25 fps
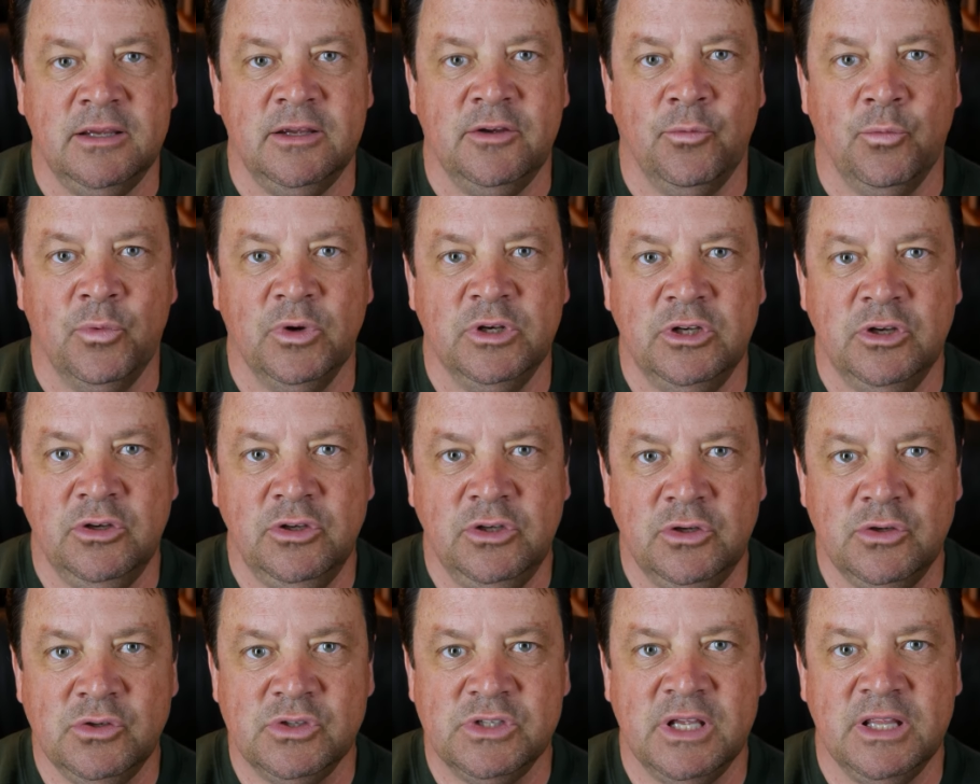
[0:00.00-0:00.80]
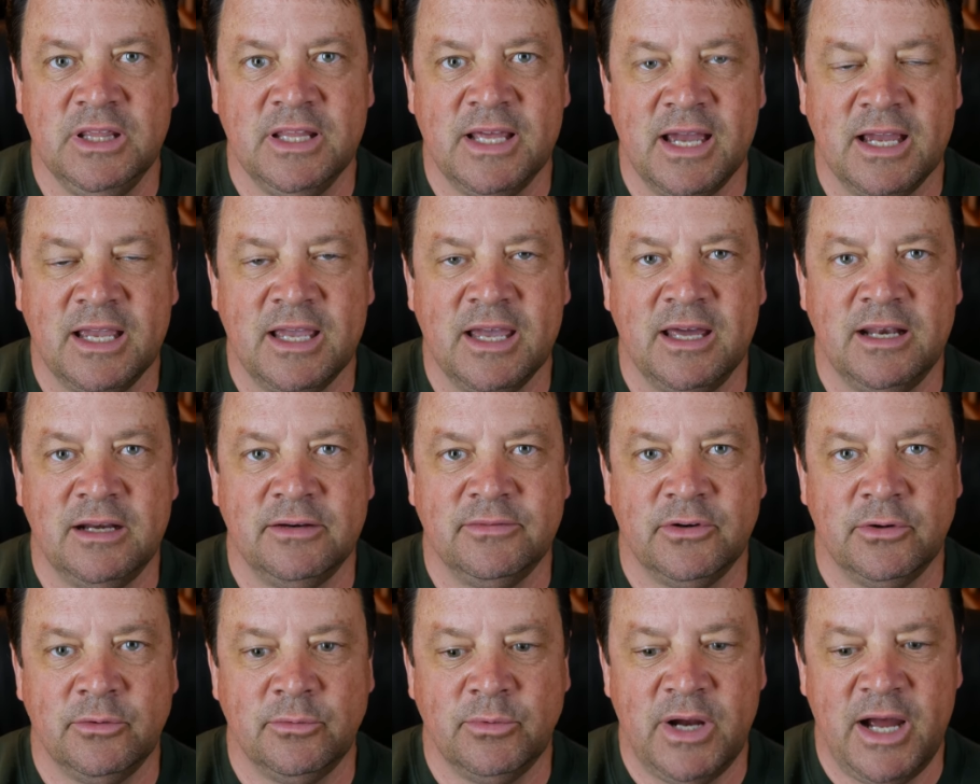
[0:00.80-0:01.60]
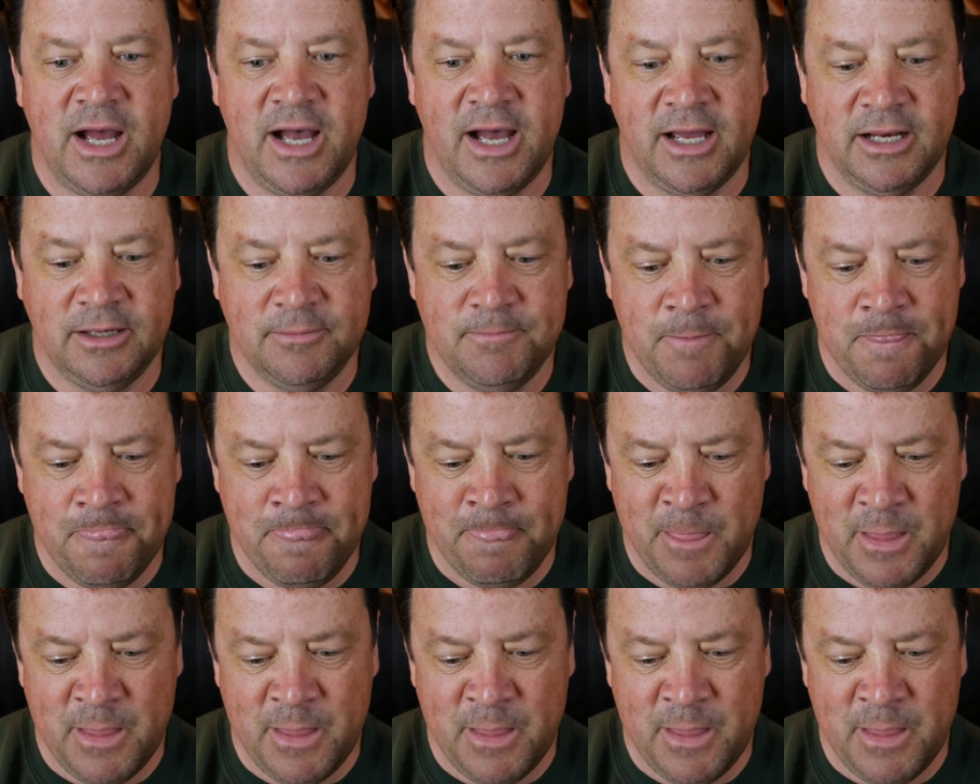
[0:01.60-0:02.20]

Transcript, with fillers: when you're using that kind of a rod,